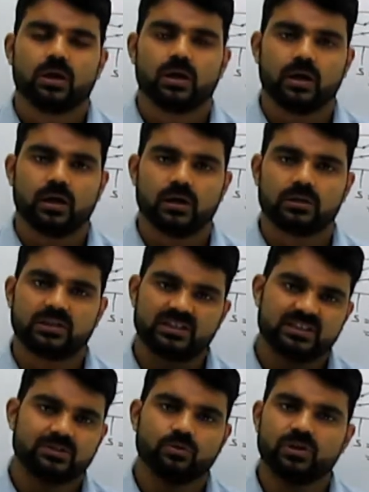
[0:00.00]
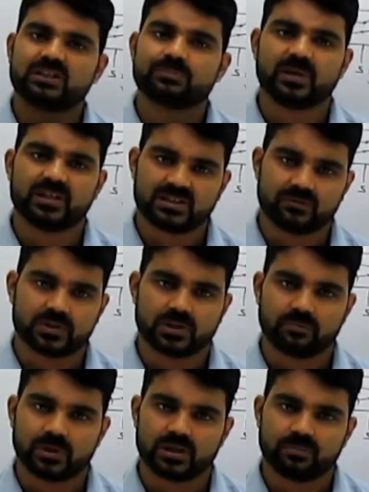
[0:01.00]
on. This is known as space
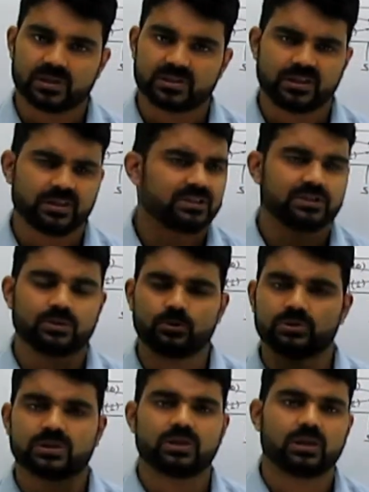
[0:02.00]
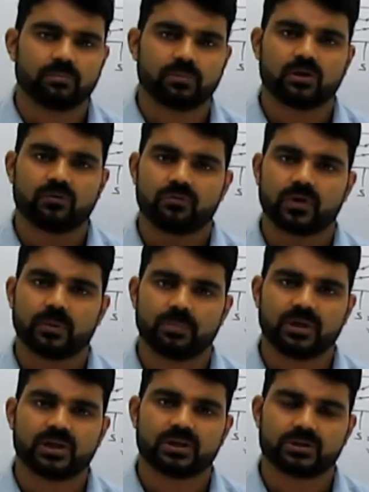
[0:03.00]
division multiplexing. It is used in number of
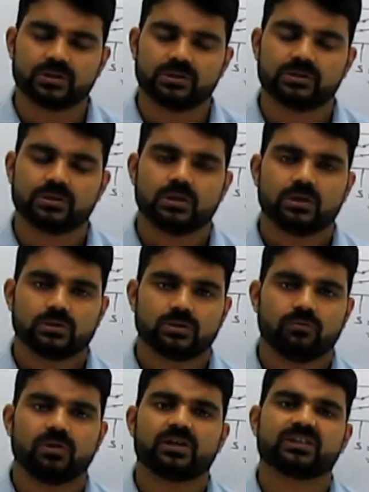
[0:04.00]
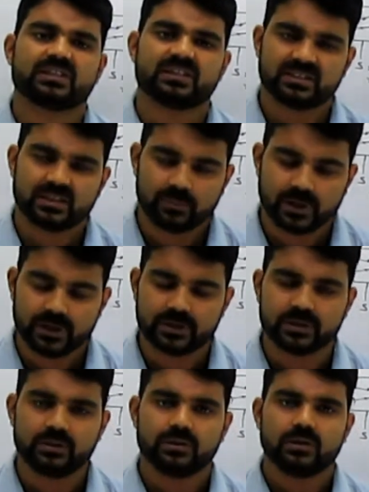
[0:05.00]
applications, so we'll discuss them
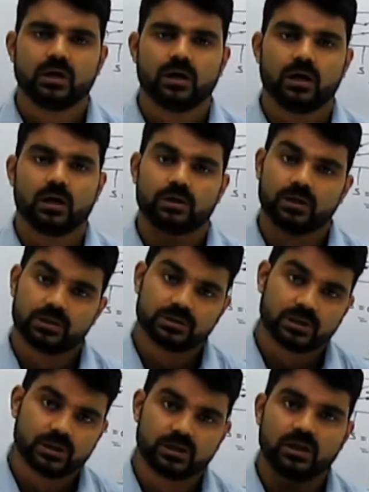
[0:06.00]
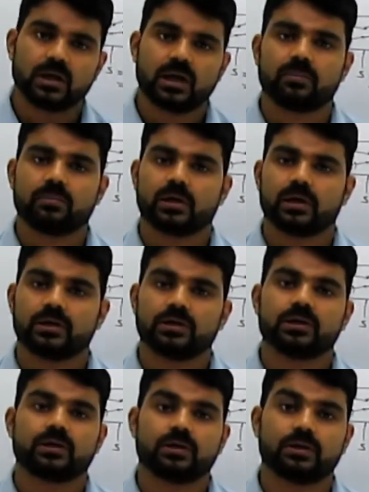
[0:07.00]
later. There is another
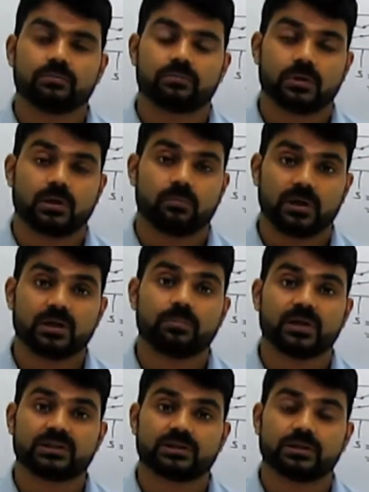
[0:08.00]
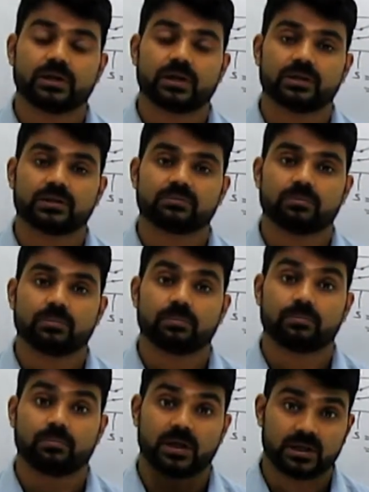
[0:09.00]
multiplexer, that is
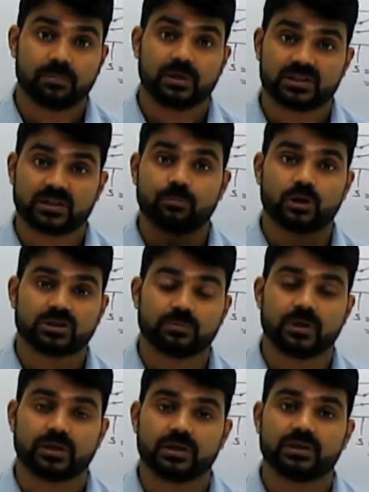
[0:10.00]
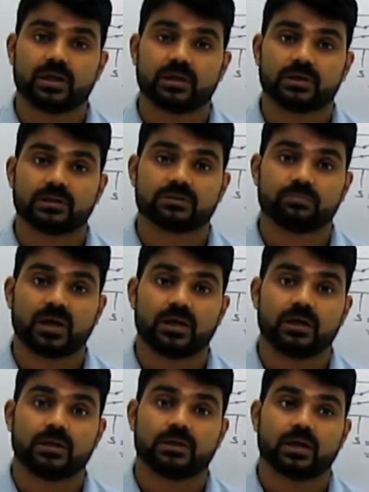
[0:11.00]
multiplexing possibility, that is
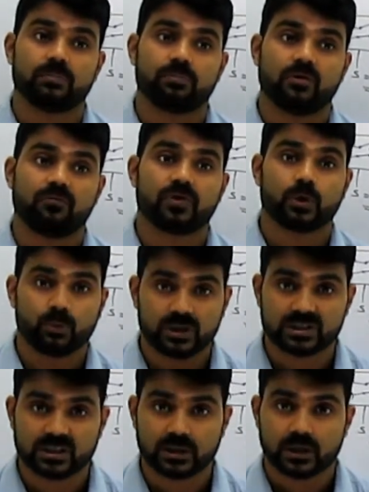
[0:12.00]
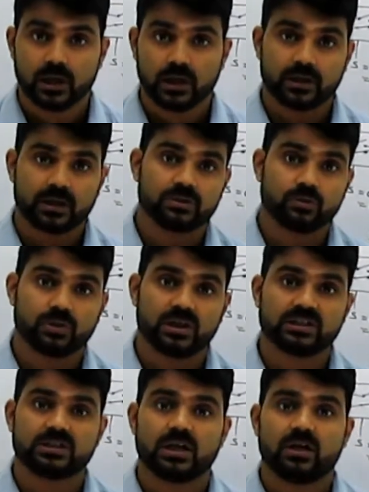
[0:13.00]
by the help of frequency, that is known
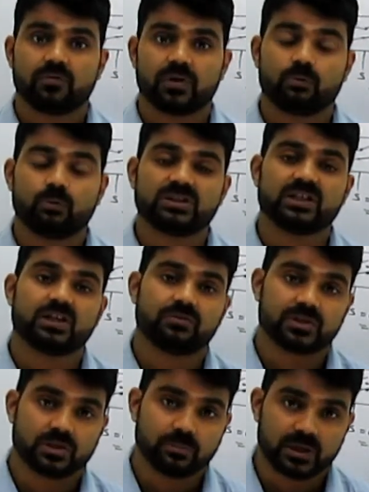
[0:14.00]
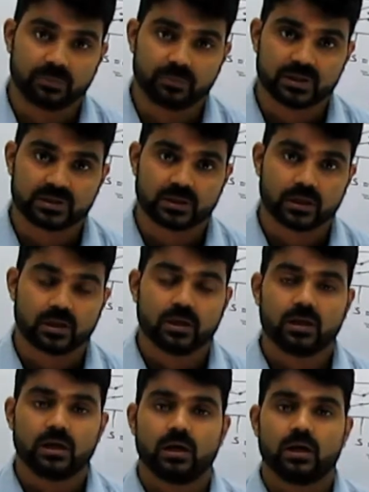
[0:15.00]
as frequency division multiplexing.
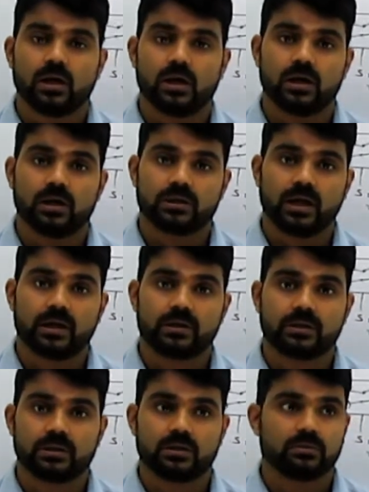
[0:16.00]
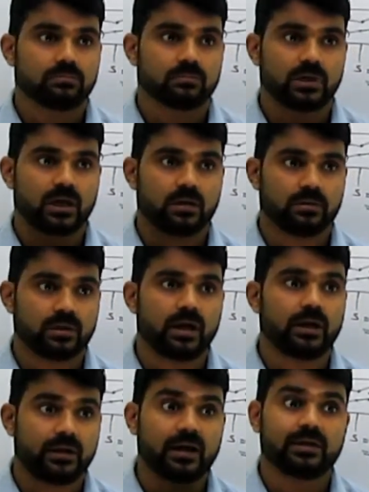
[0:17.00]
That
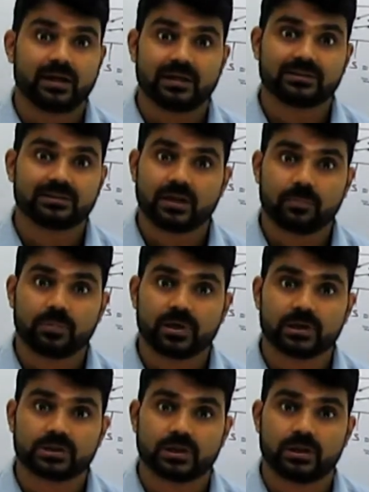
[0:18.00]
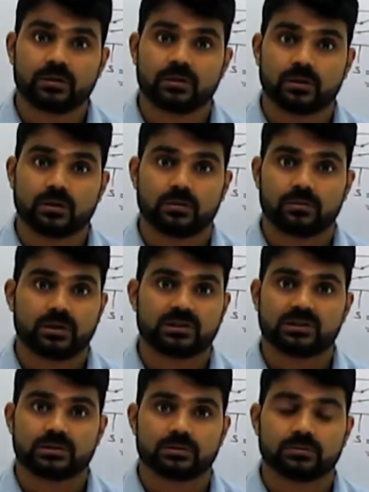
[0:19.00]
has the application in
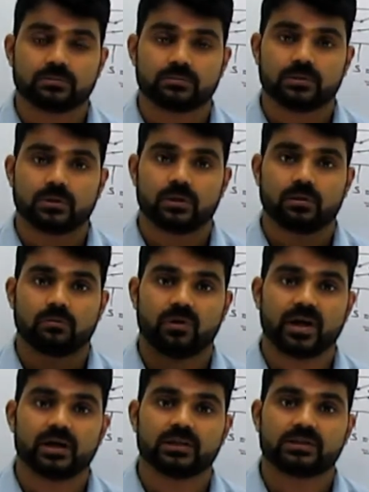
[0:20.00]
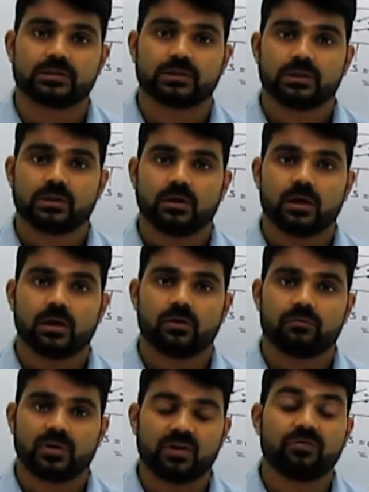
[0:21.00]
this wireless
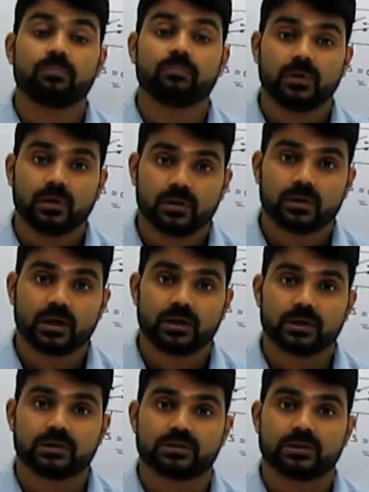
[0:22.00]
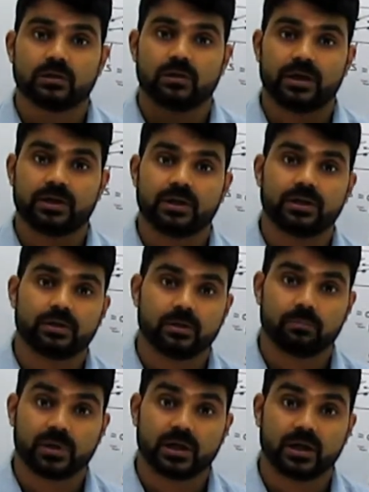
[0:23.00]
FM, that is 88
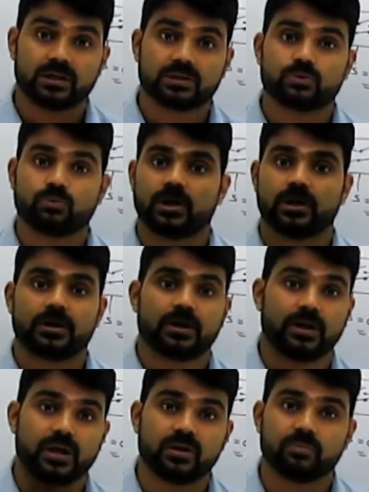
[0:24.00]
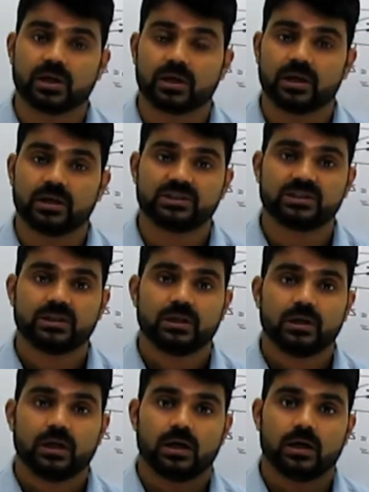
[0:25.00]
megahertz to 108 megahertz.
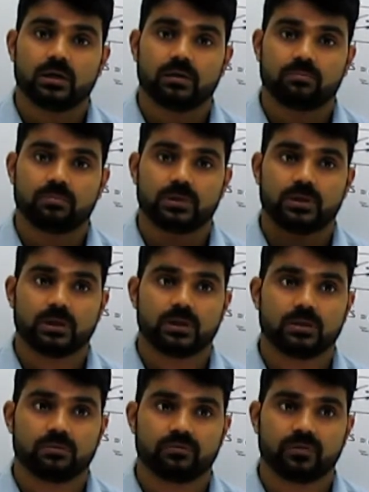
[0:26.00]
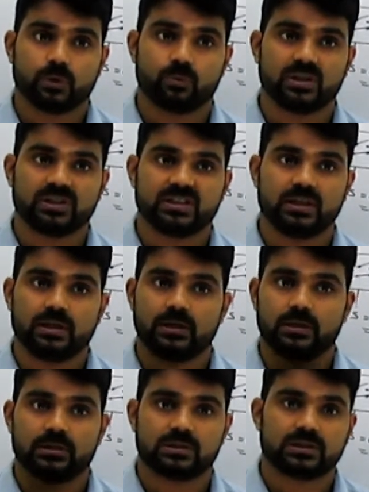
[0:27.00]
The
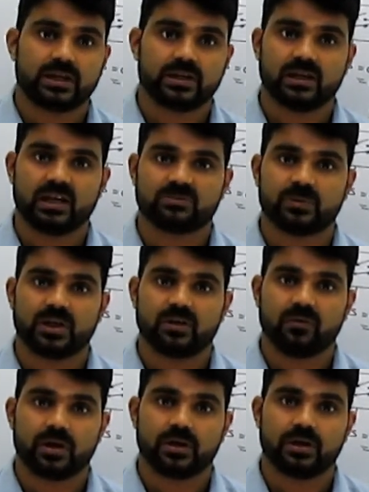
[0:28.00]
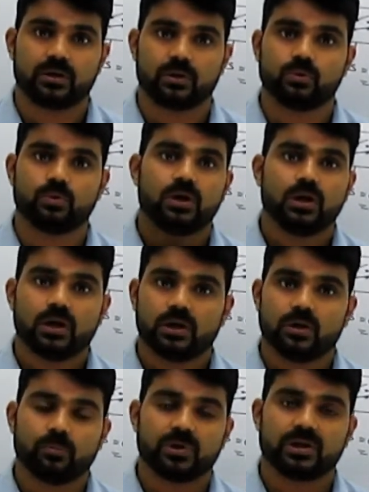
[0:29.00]
frequency channel has been divided into
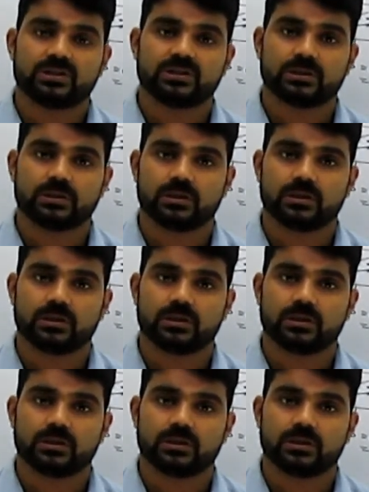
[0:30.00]
numerous